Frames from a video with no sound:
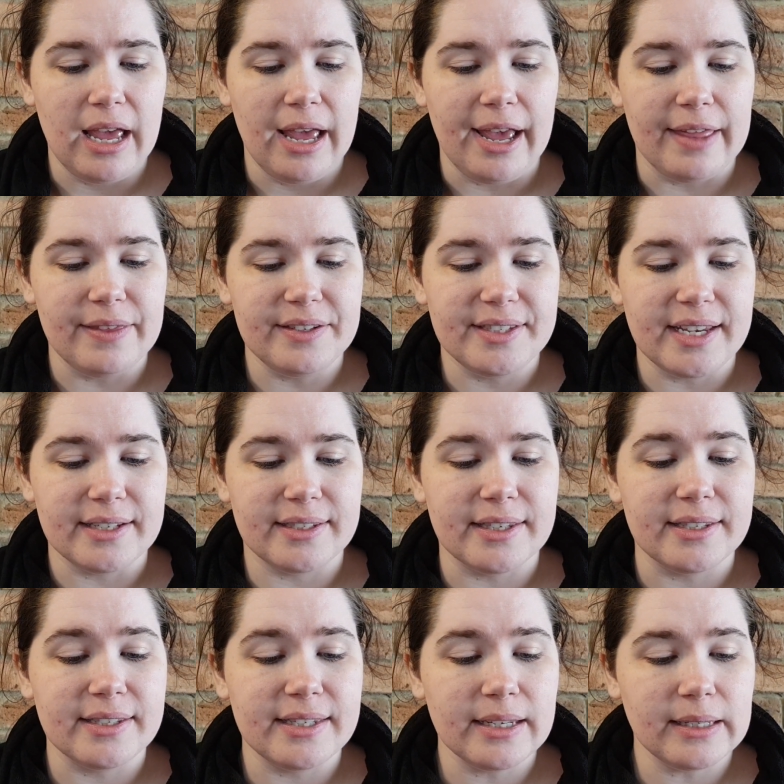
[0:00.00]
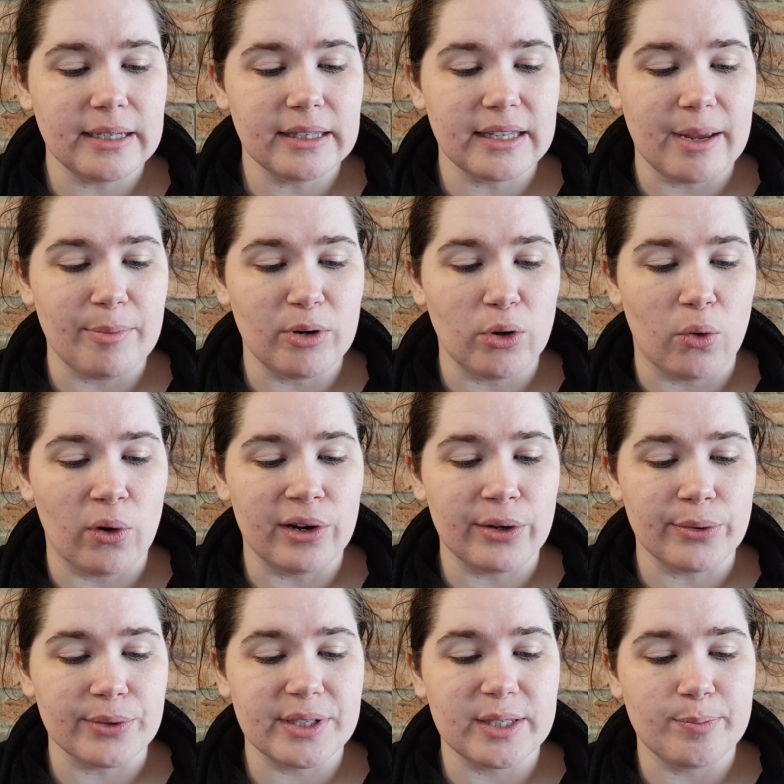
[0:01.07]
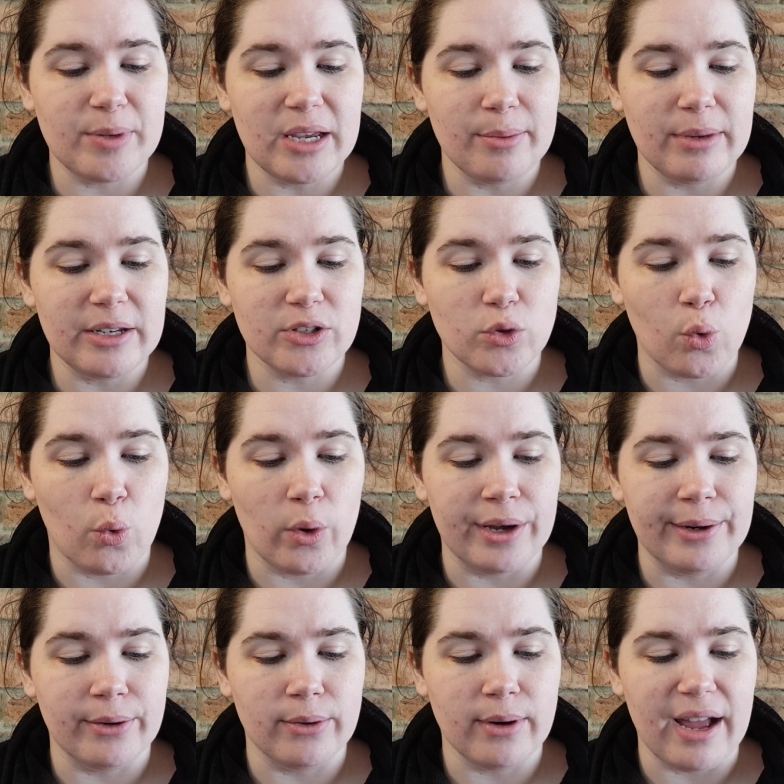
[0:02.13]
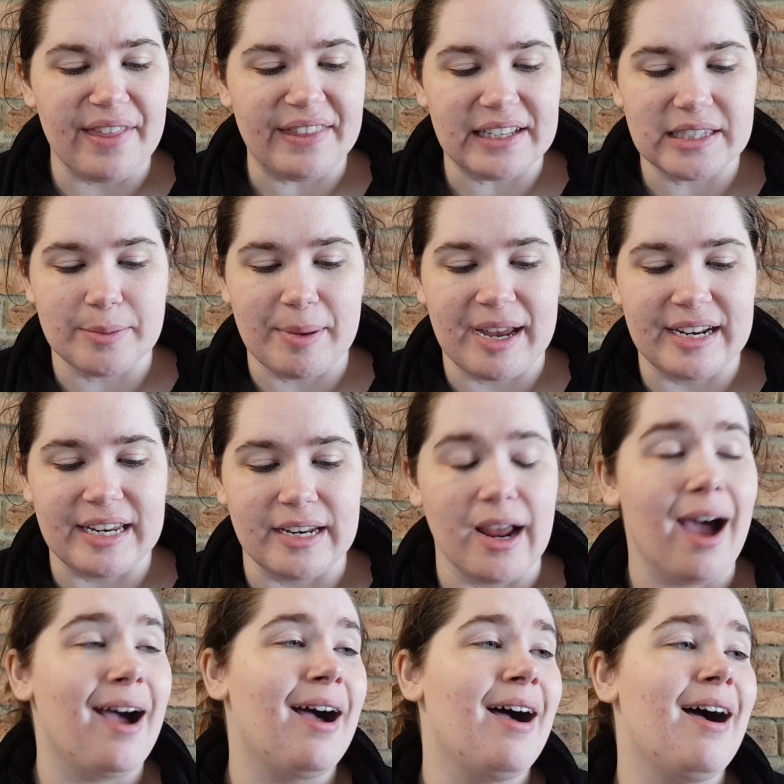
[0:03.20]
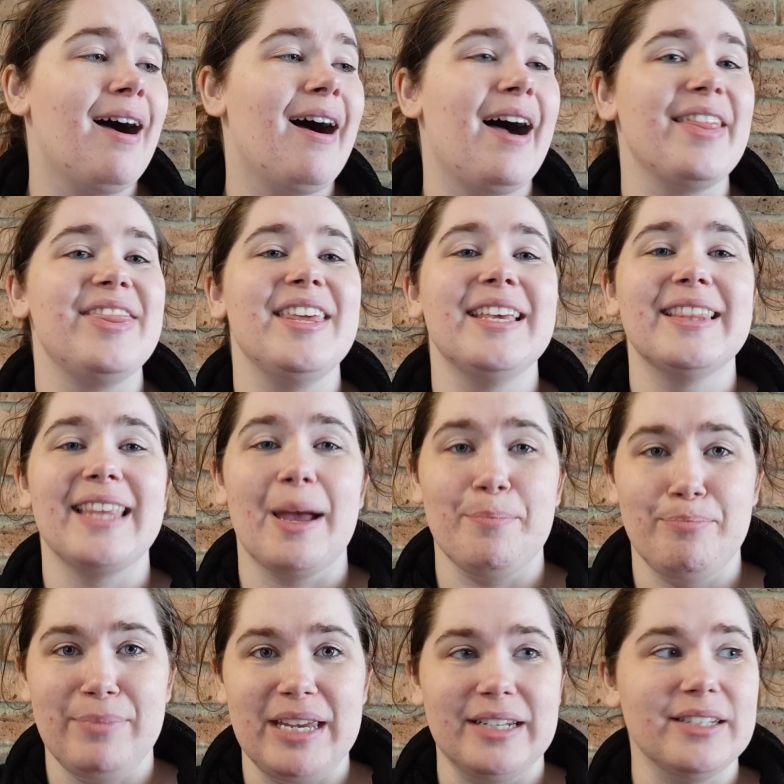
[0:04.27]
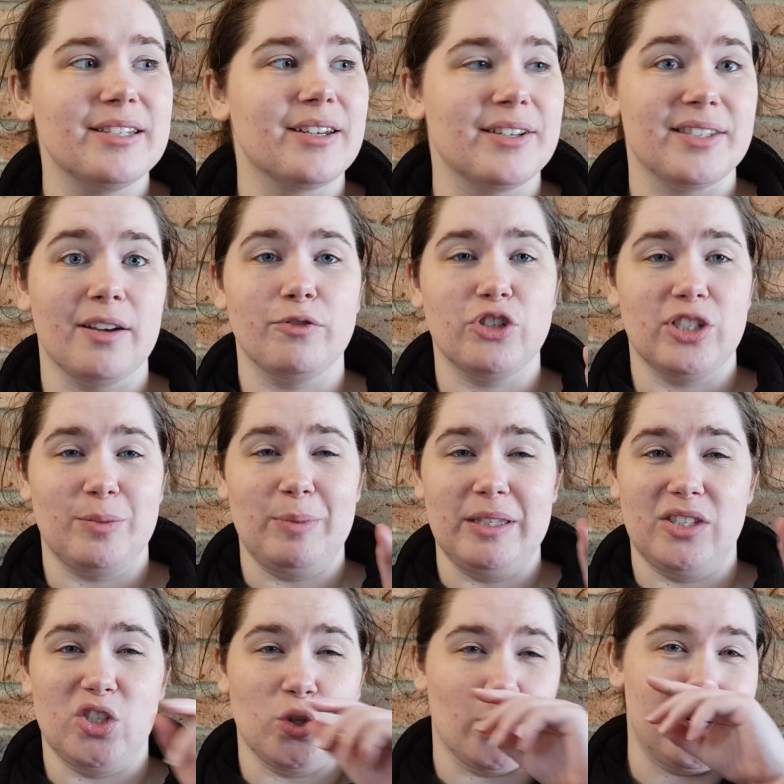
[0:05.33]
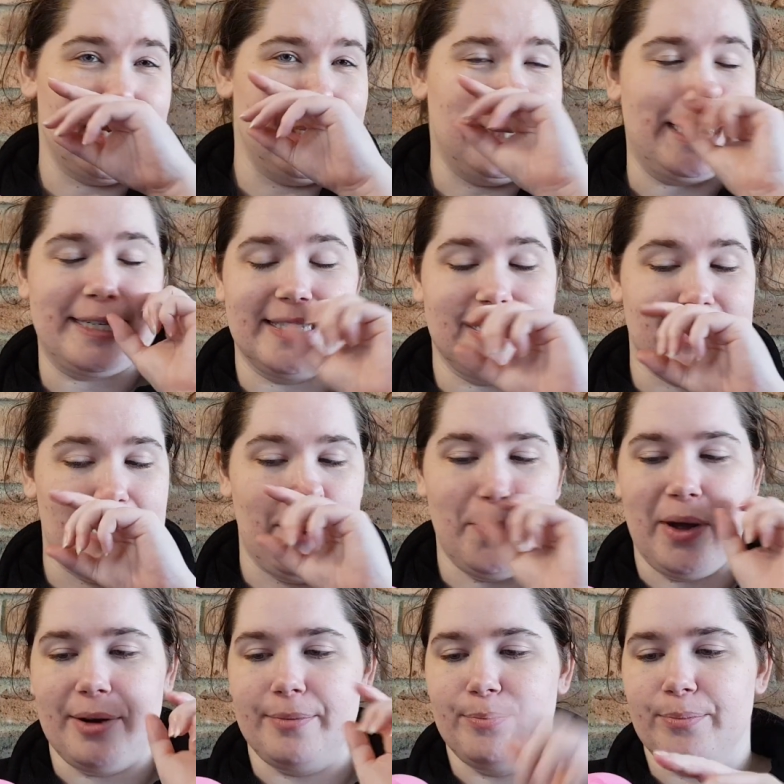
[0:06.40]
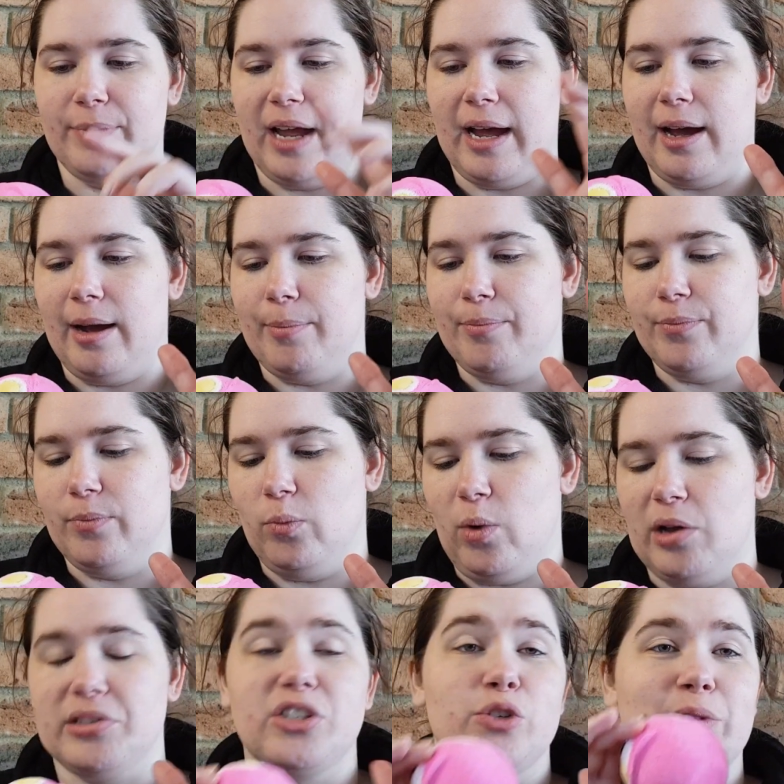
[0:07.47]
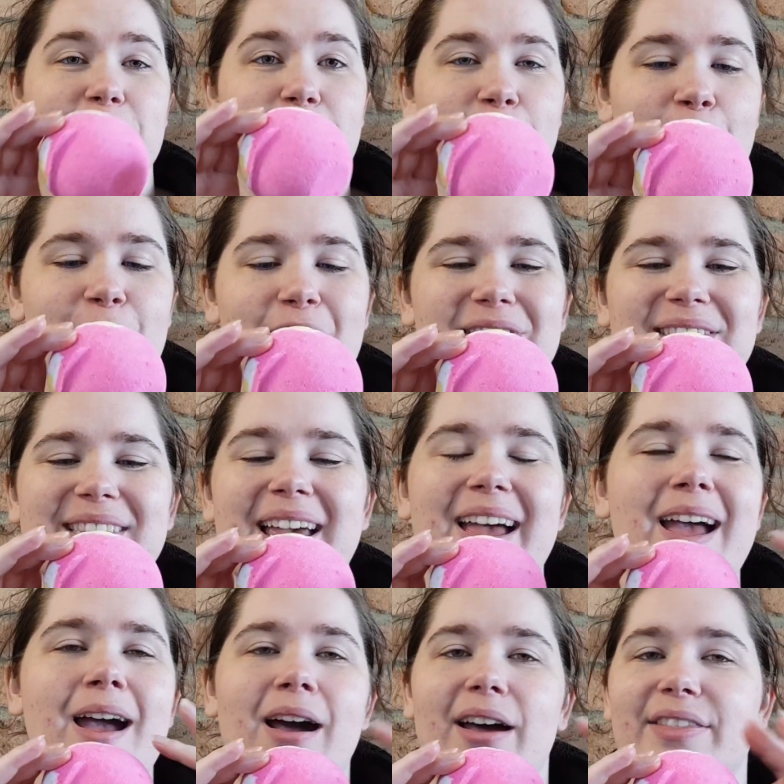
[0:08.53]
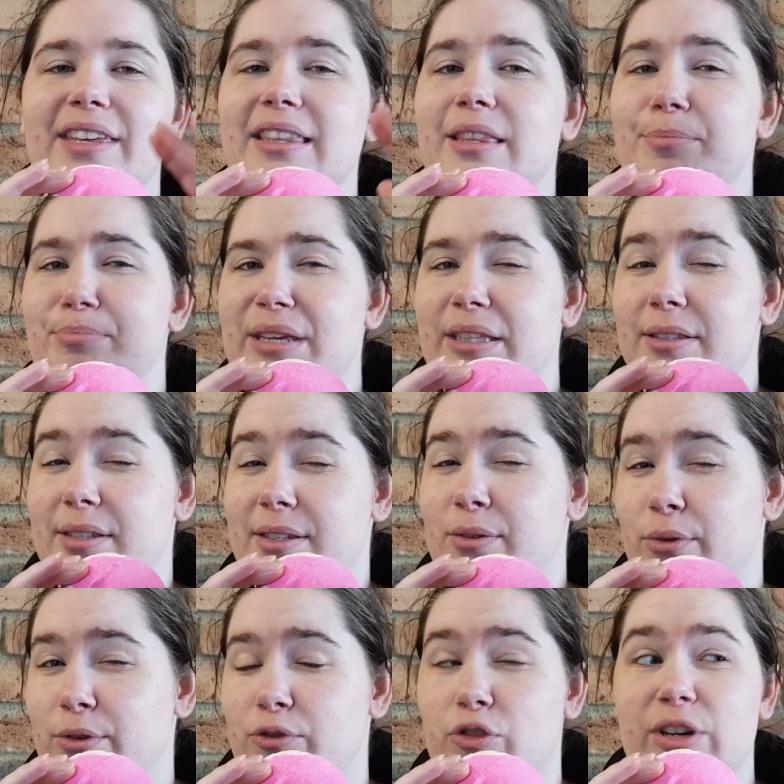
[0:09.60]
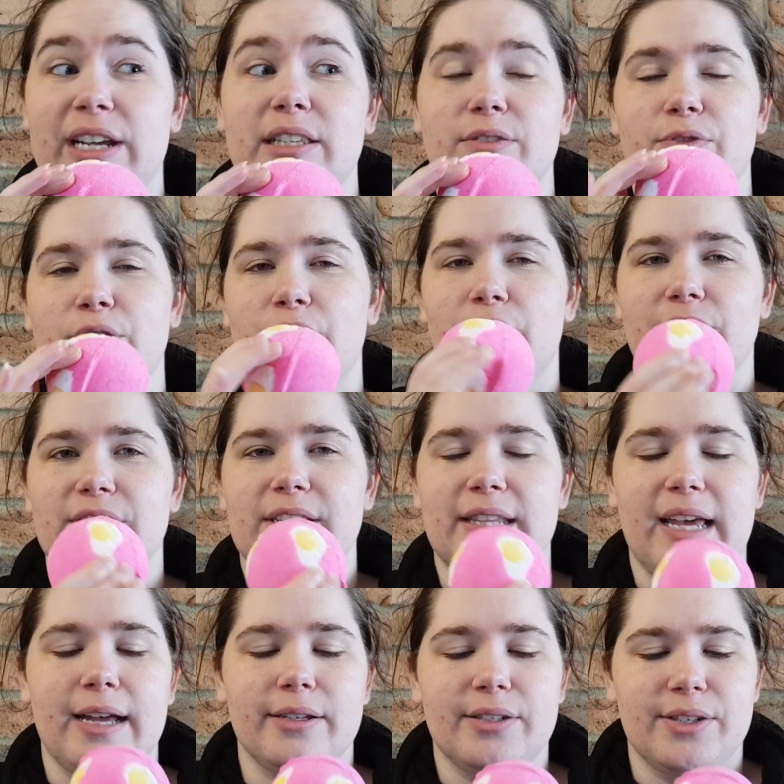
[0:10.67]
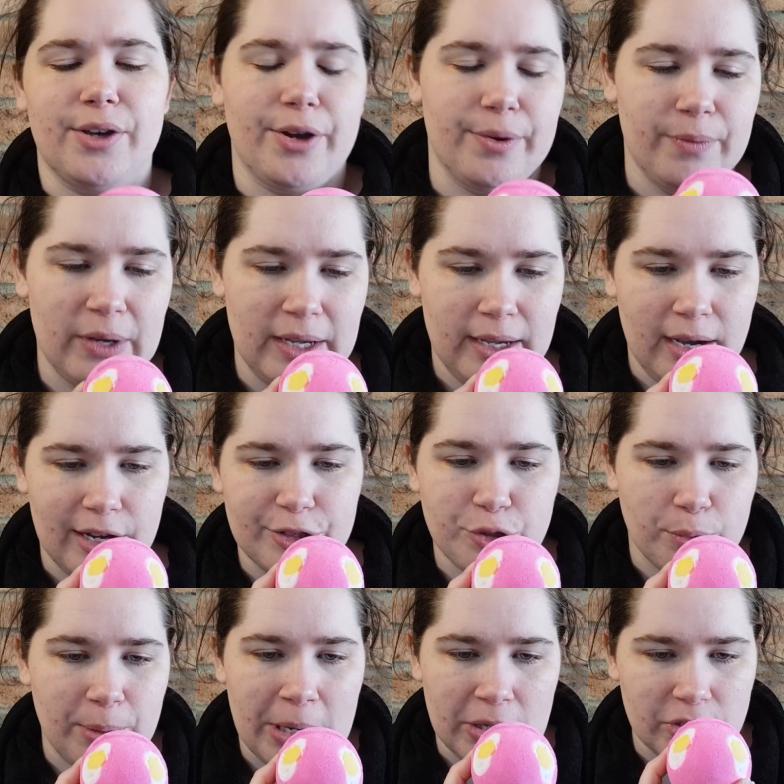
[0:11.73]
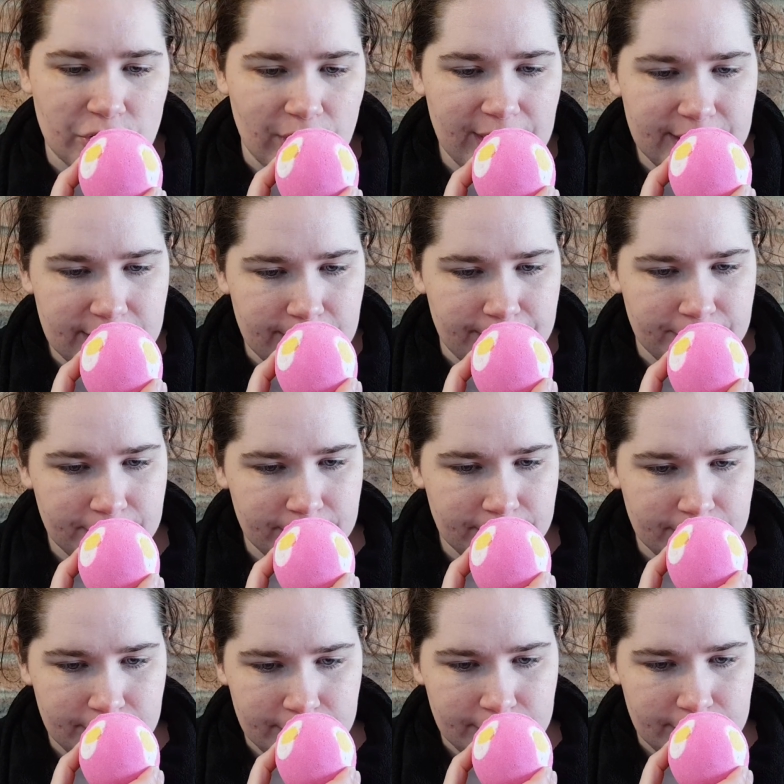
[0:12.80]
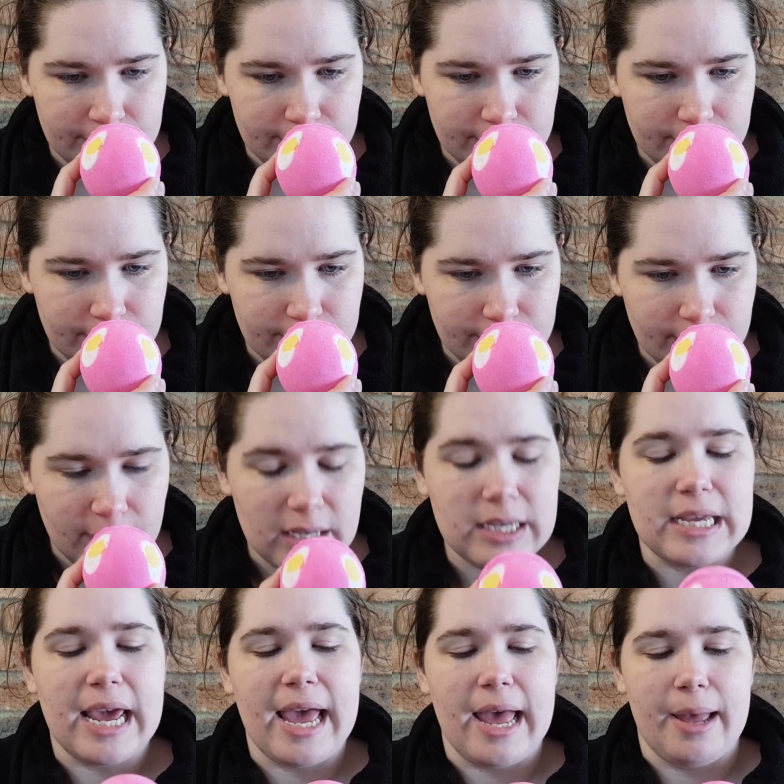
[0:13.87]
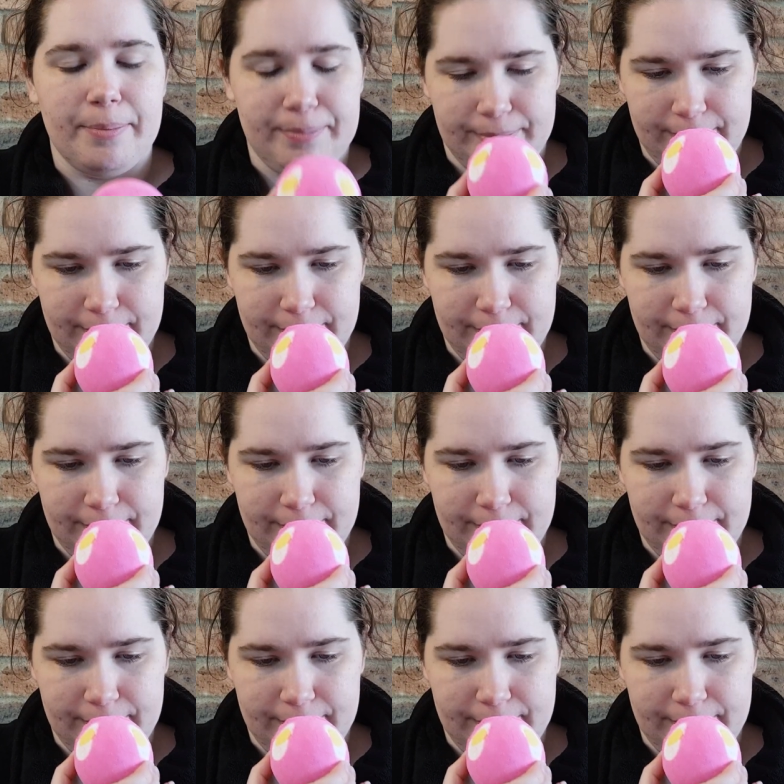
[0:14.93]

And this has Sicilian lemon oil, spearmint oil, and that's about it. Ah, I think that mint, because I've just been storing it next to that one um, whilst doing photos, I think the mint sort of transferred onto that. So I do apologize. Yeah.